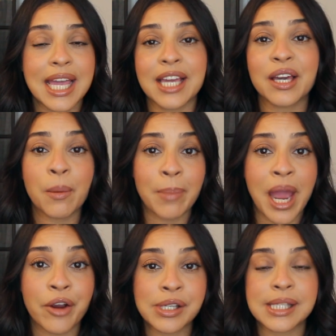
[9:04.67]
in
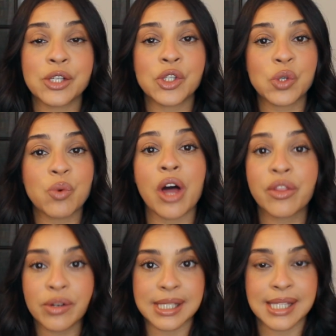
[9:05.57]
comparison to
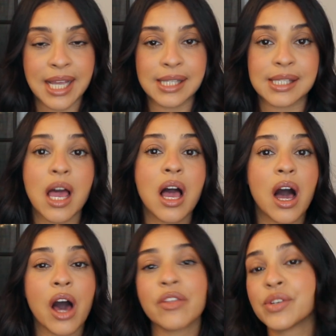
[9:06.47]
other states.
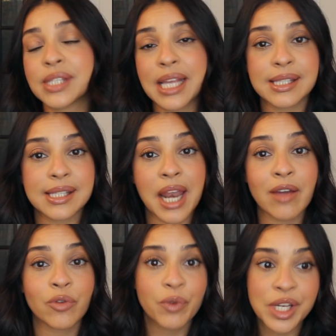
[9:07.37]
Other states that
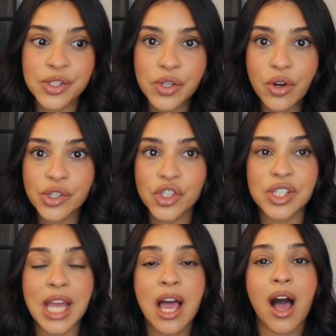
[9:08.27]
I've
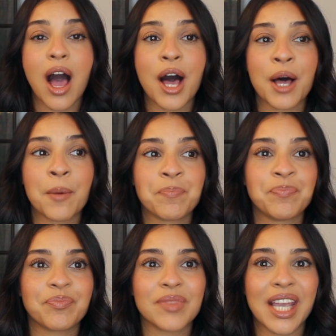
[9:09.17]
researched,
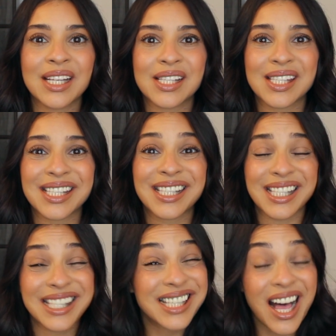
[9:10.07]
it's
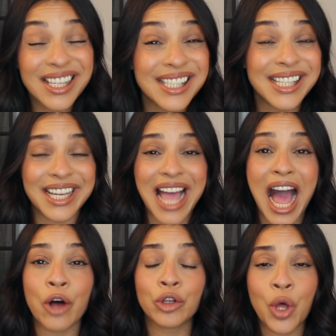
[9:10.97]
disgusting
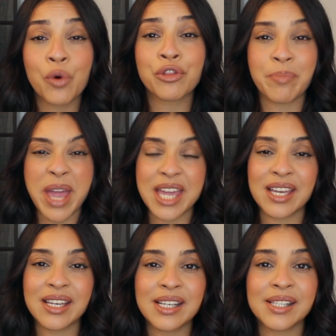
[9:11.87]
how low the pay
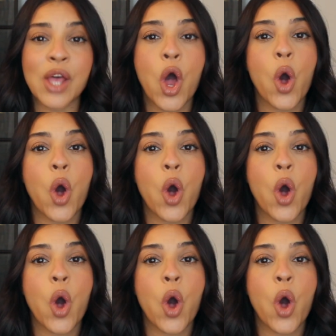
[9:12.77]
is